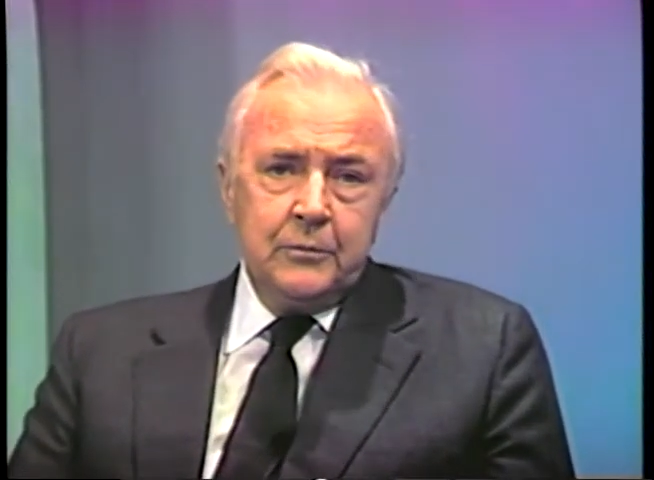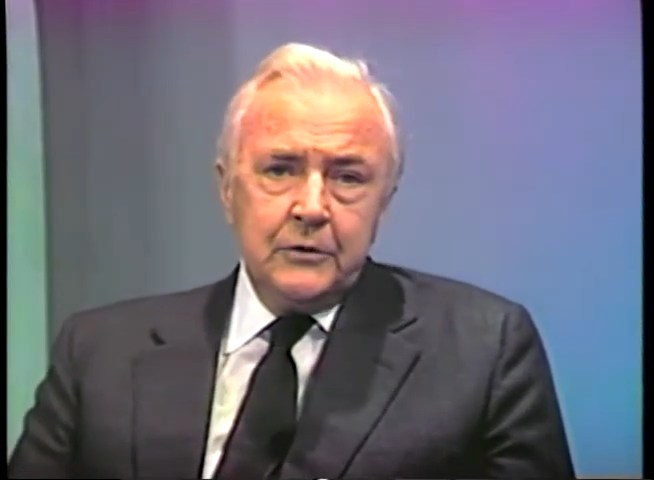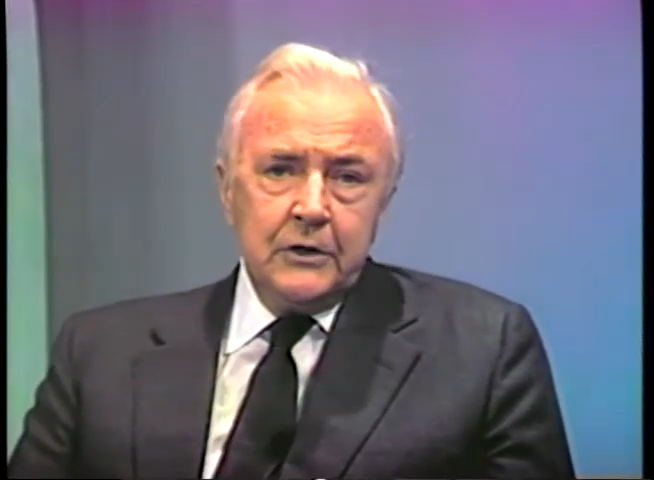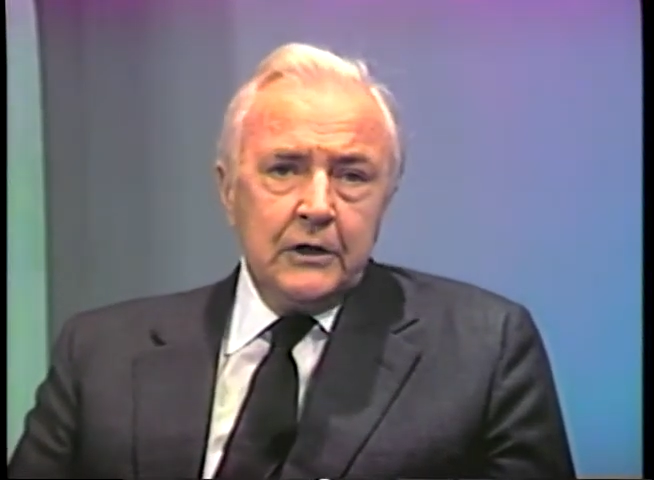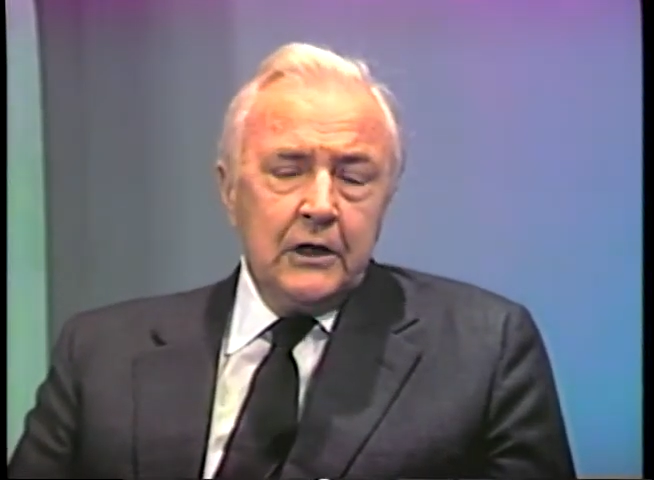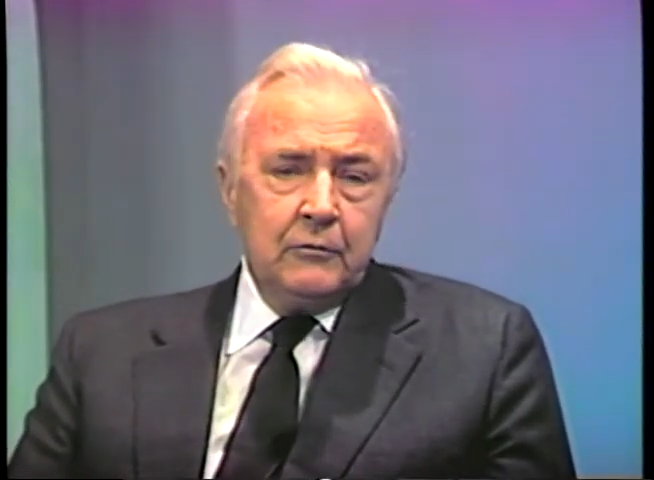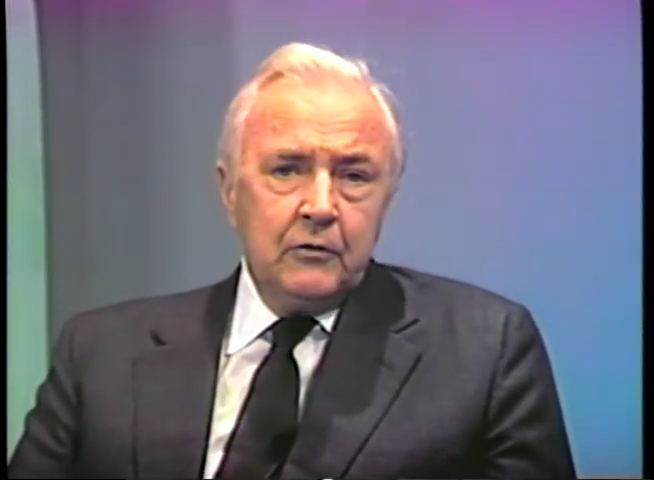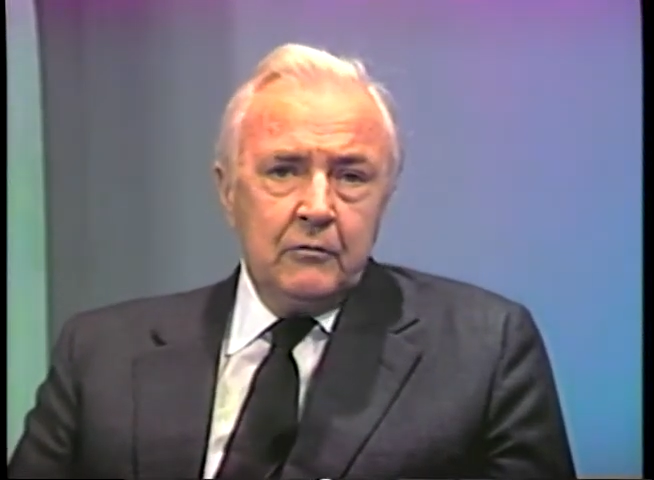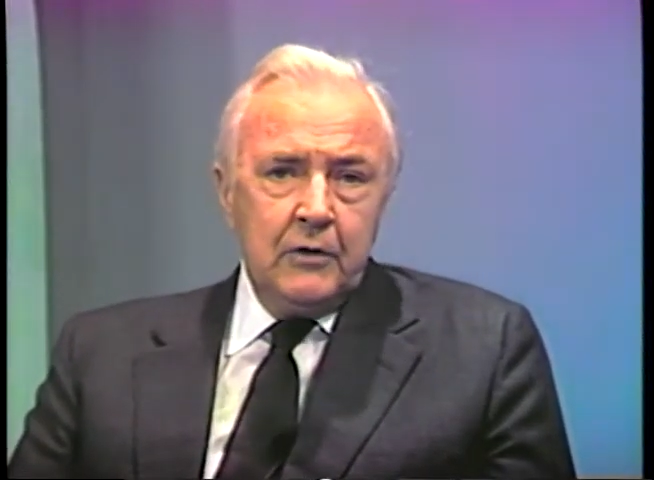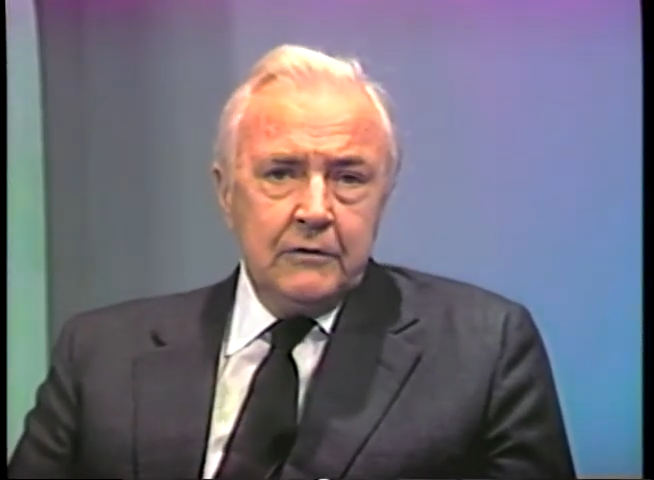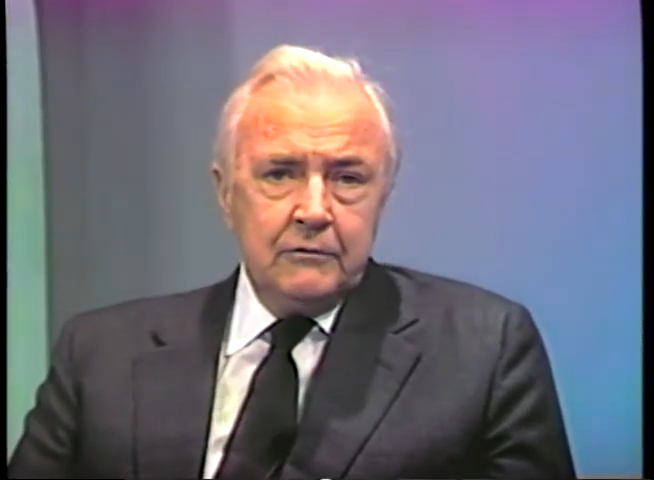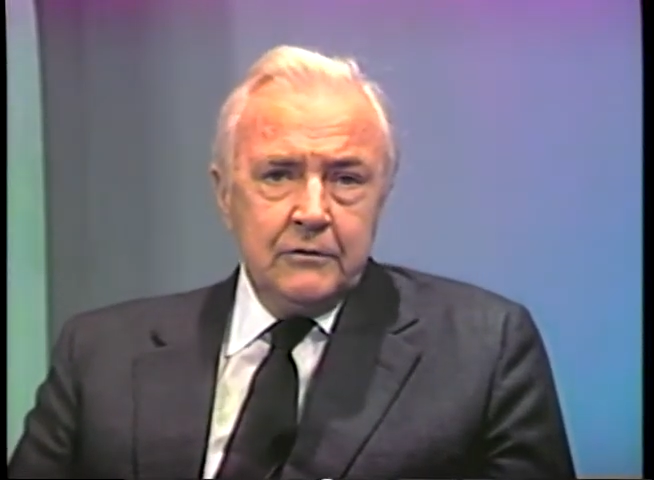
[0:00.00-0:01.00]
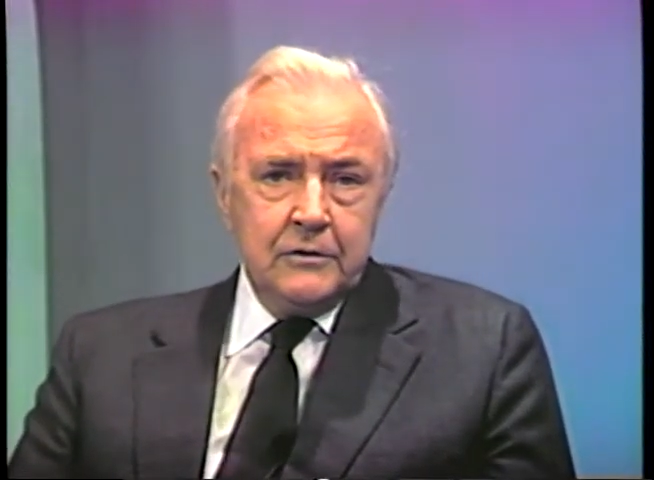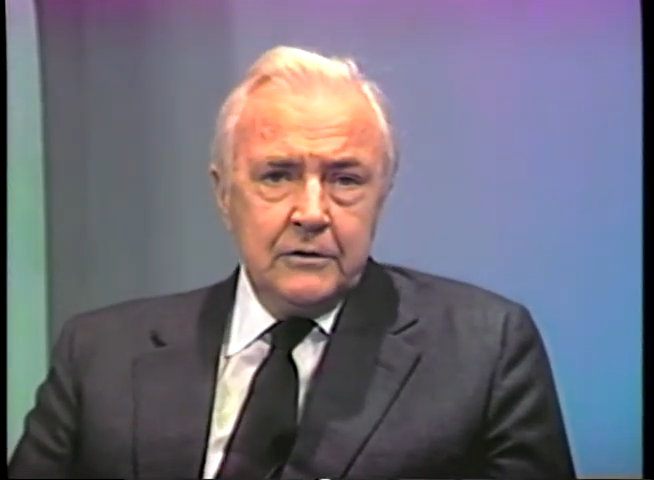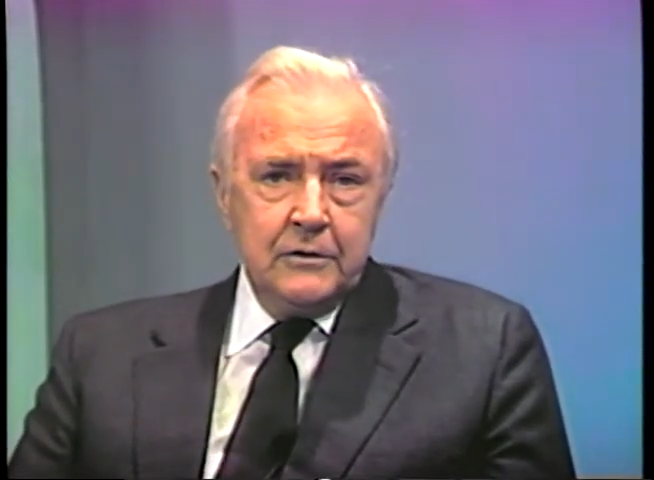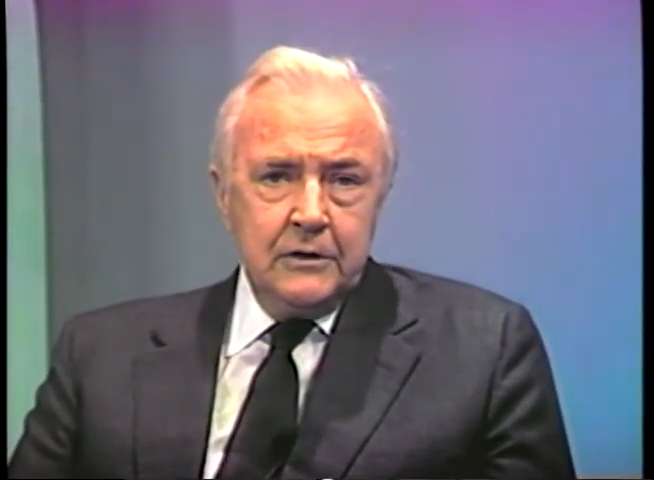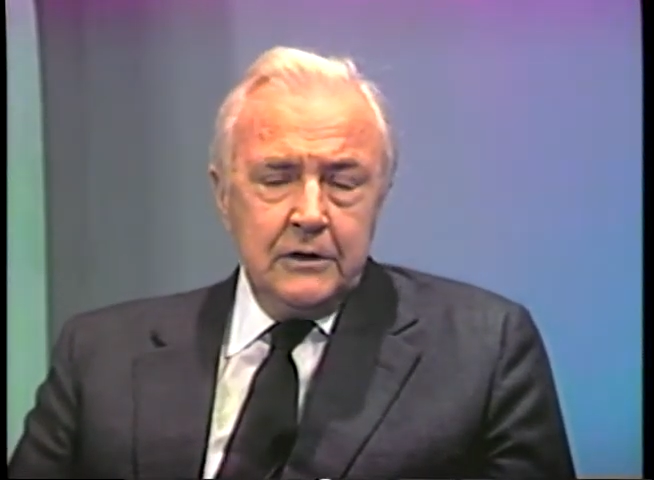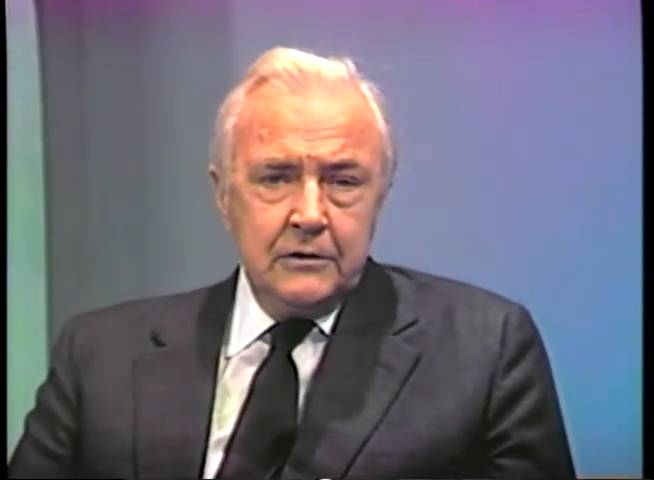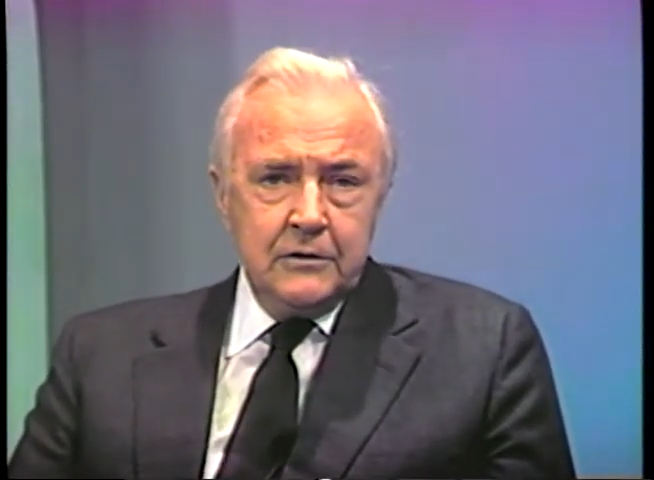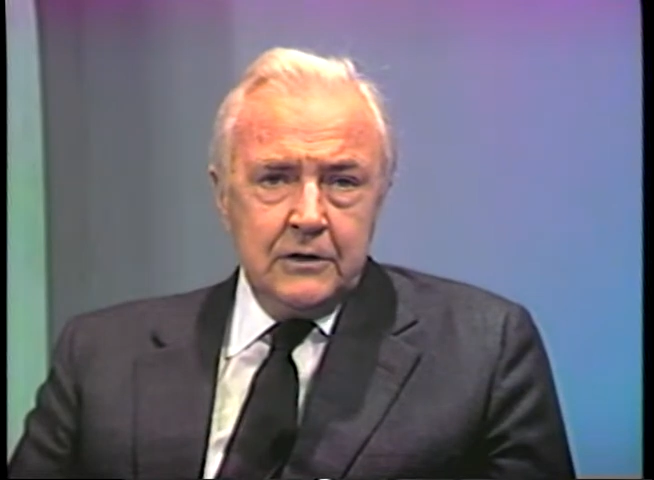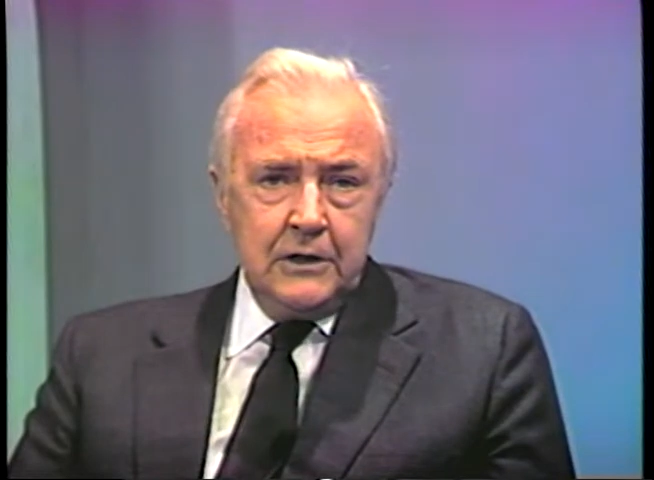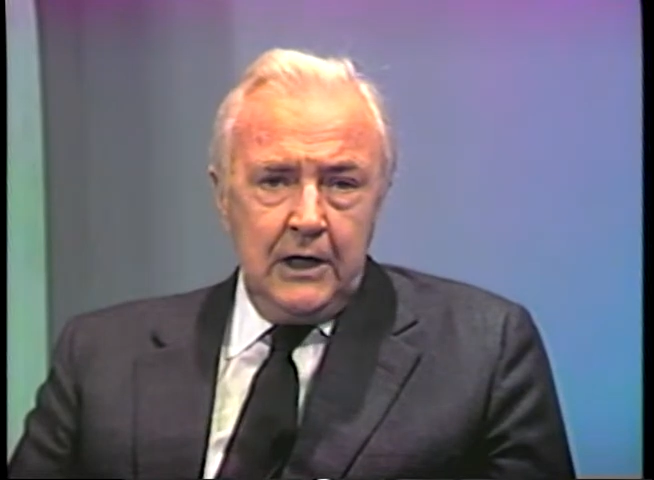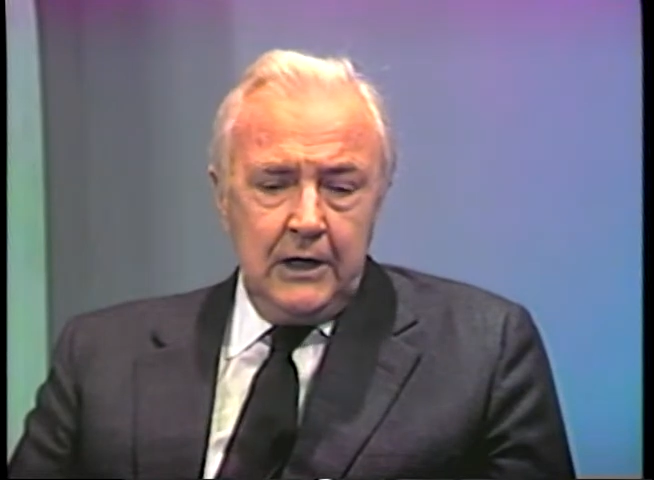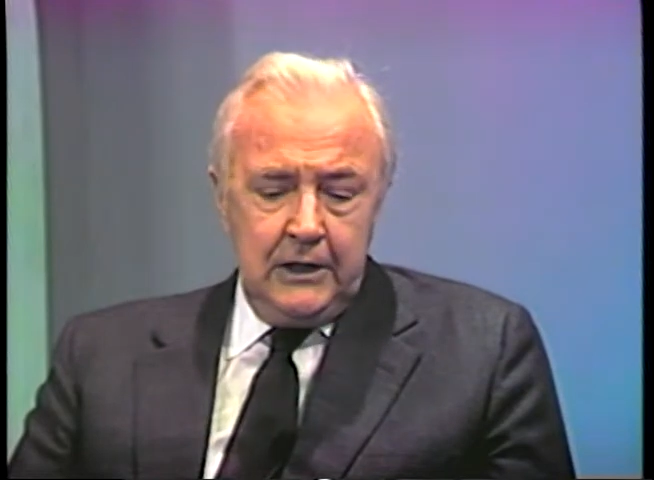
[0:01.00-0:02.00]
particularly with reference to the
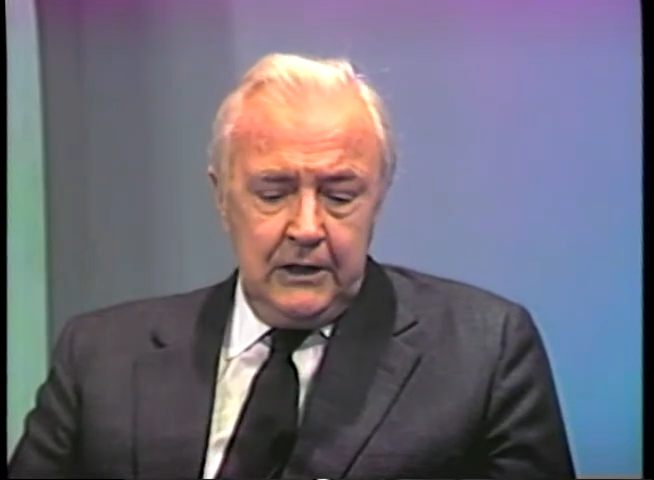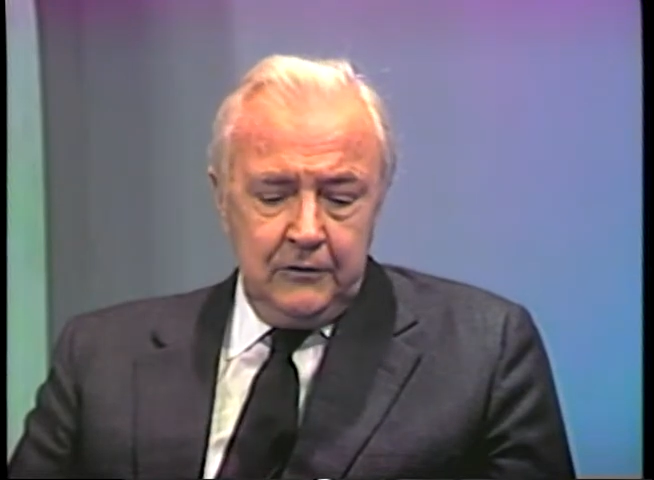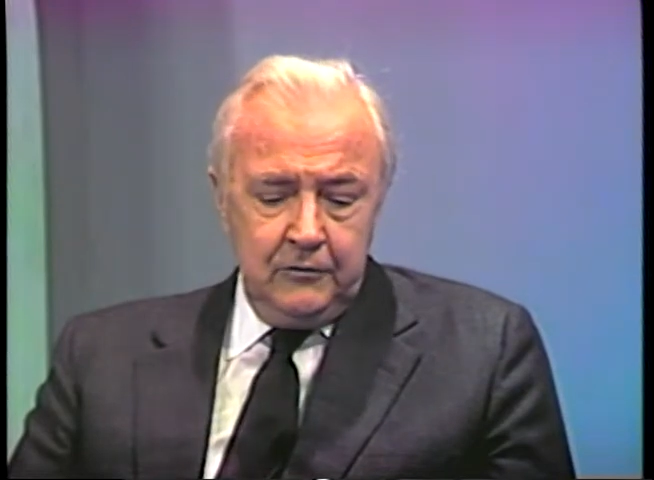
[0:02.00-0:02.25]
CIA,